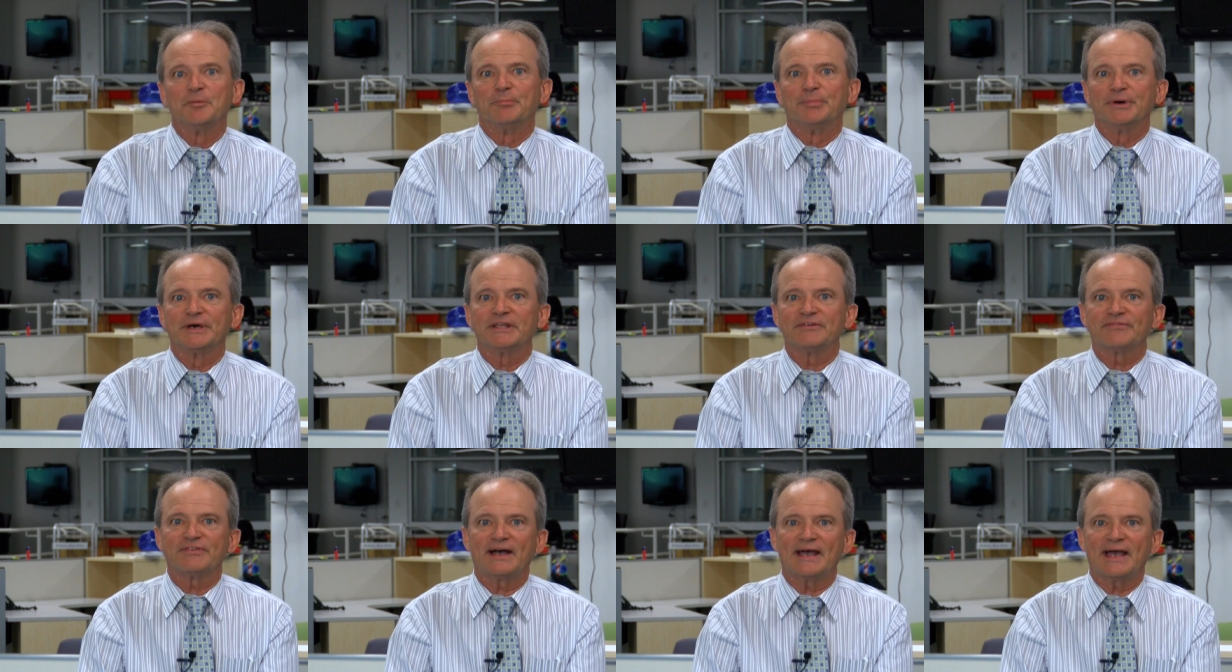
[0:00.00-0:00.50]

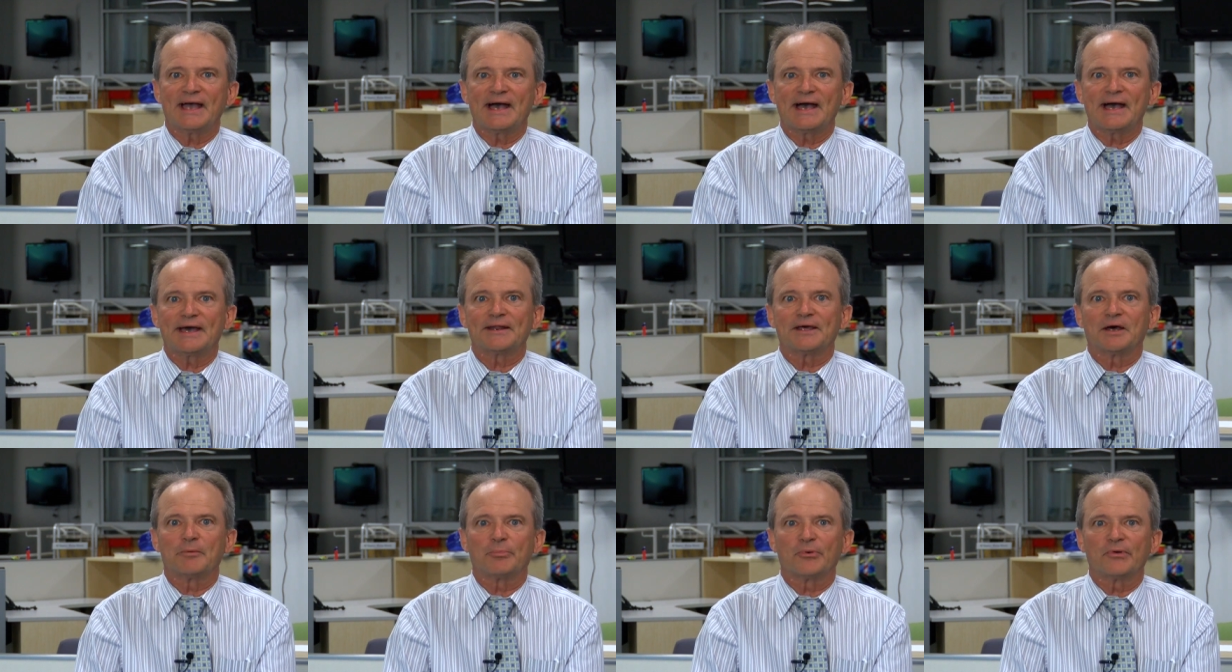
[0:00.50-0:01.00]
But if I
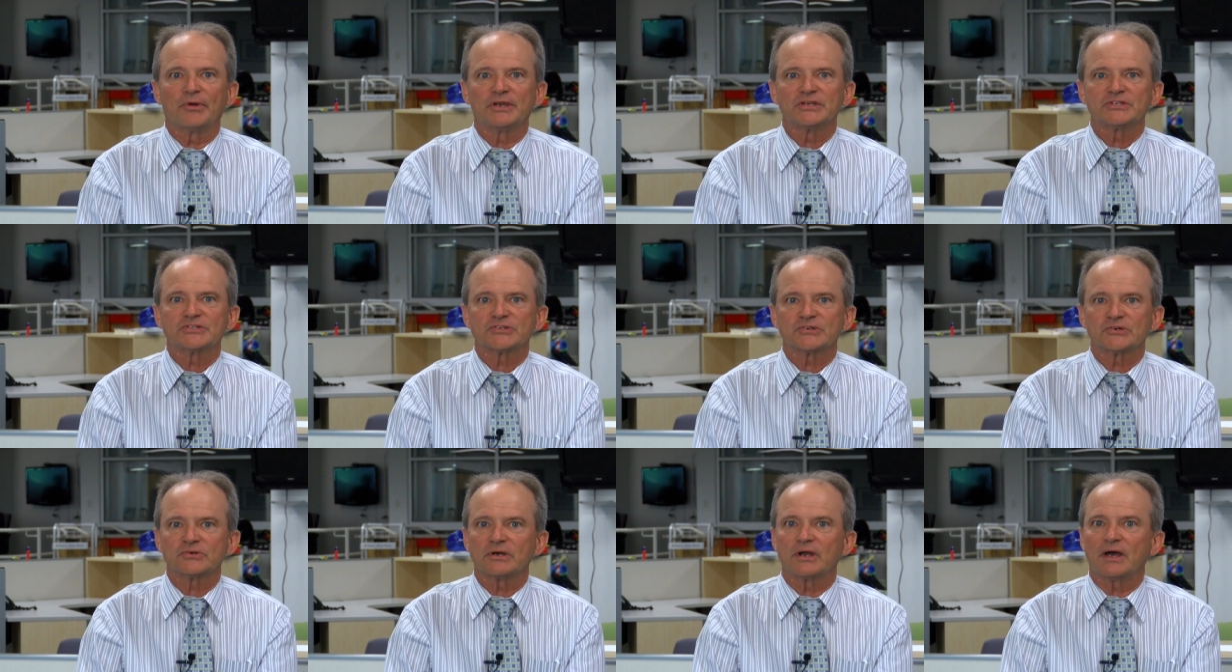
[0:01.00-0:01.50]
had, I'm pretty
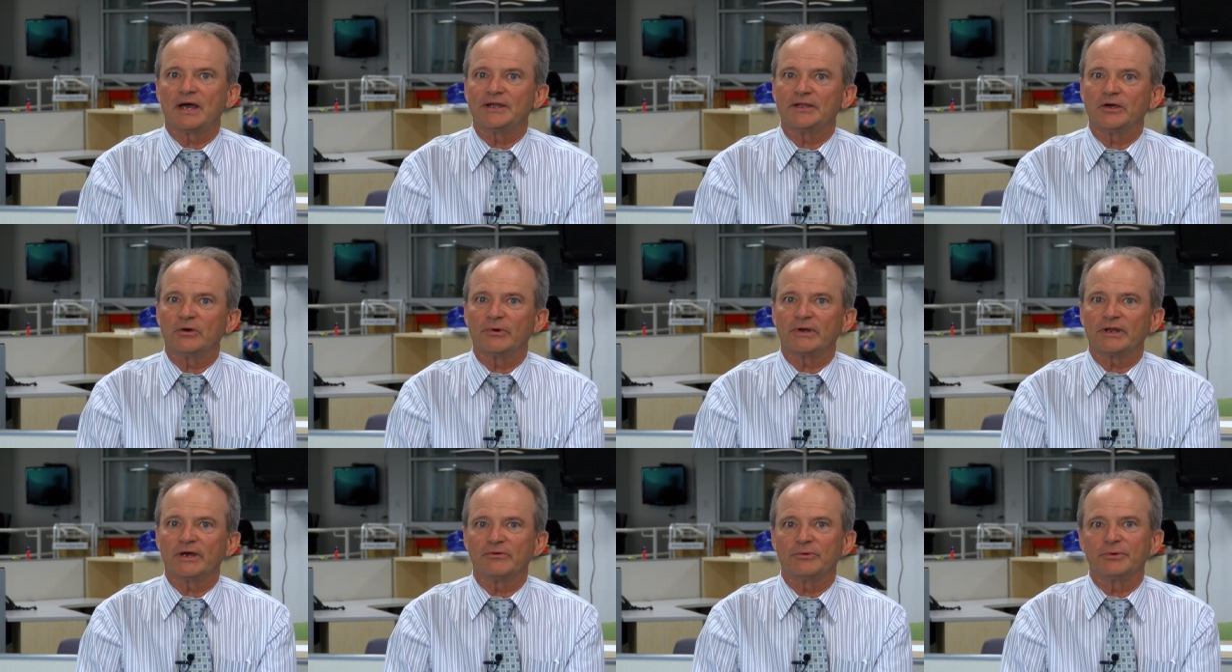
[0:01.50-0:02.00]
sure I
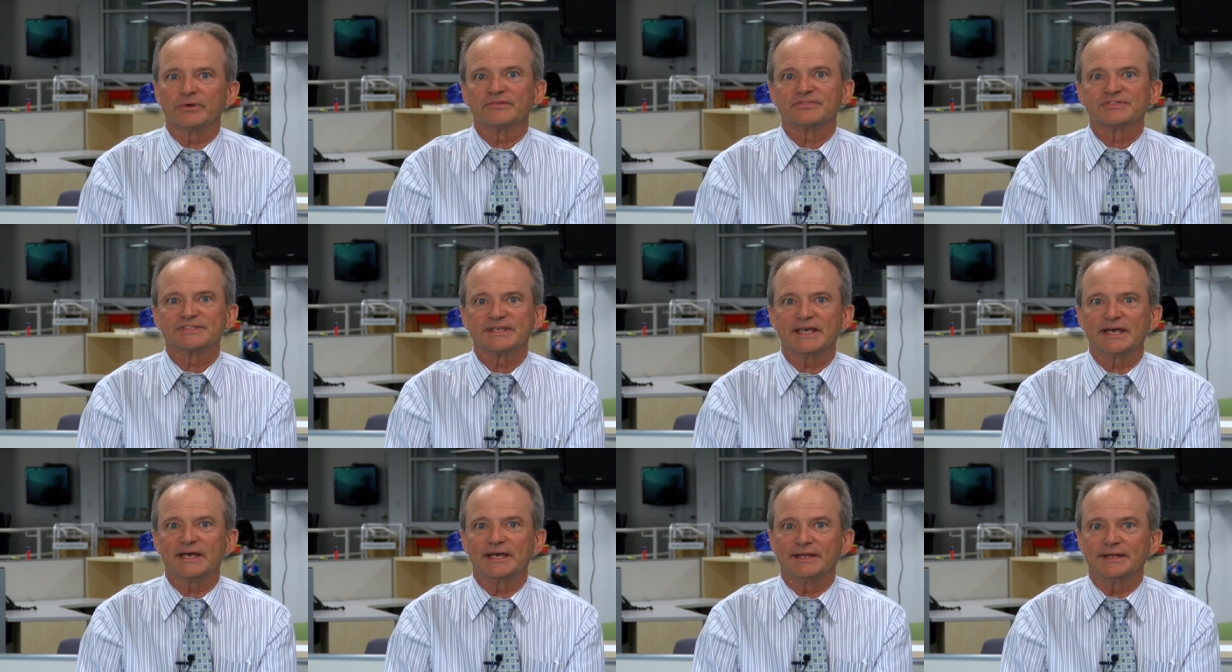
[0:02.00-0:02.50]
know what I would have
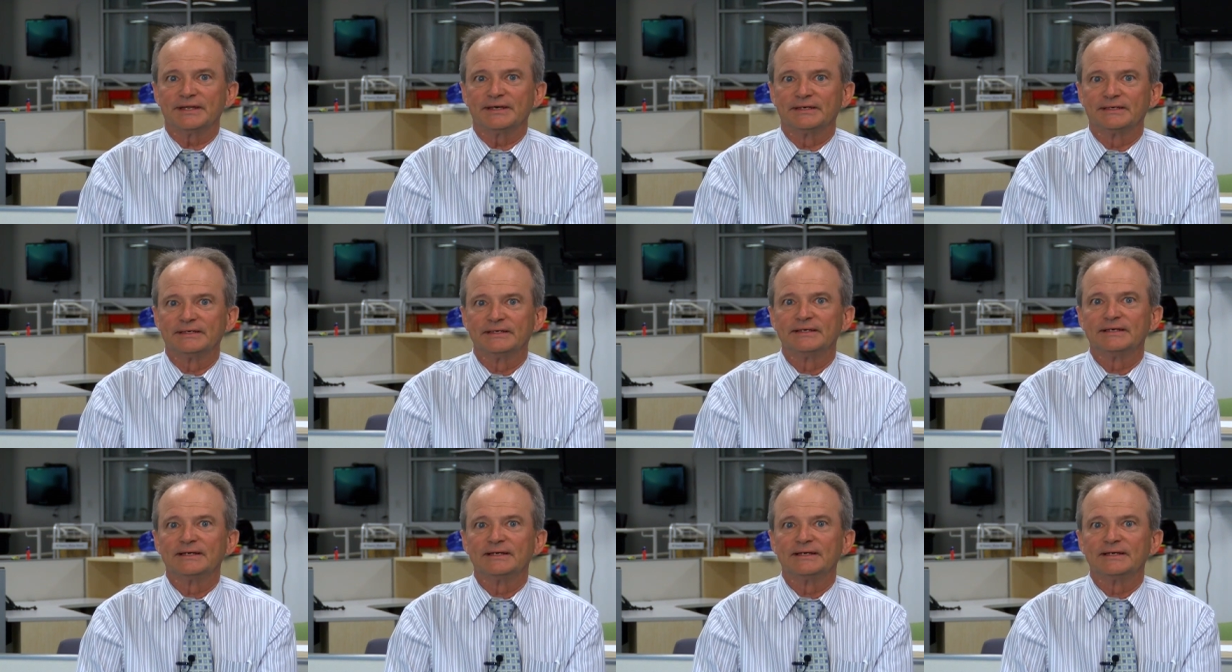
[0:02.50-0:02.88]
said.